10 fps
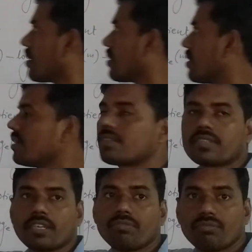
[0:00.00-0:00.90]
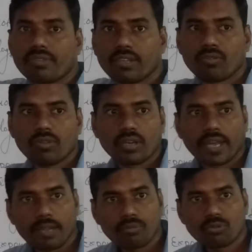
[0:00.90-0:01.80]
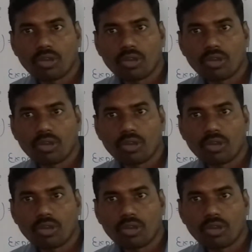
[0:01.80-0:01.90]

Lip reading: this, if we have to